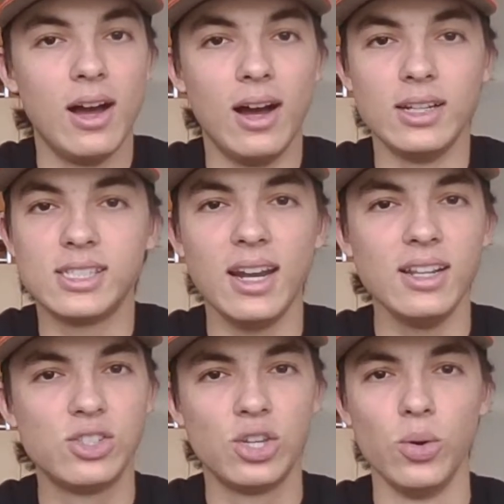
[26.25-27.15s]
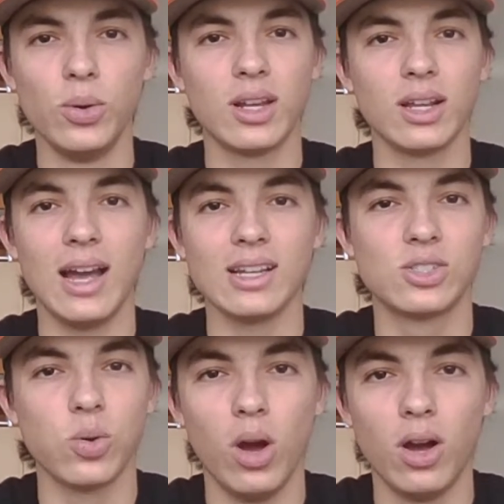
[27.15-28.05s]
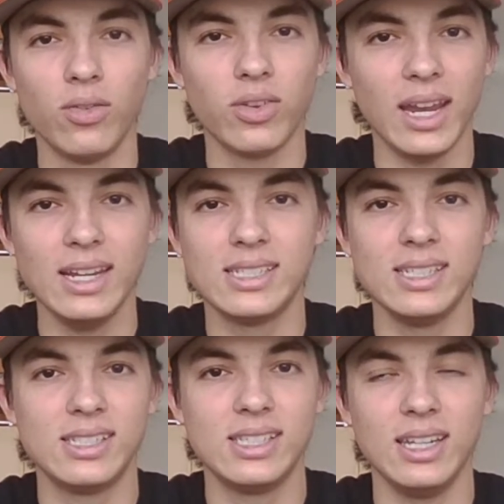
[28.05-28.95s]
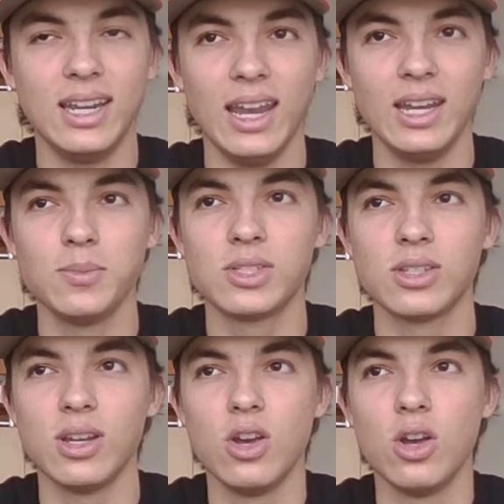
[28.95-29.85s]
10-2 in their last 12 ACC games.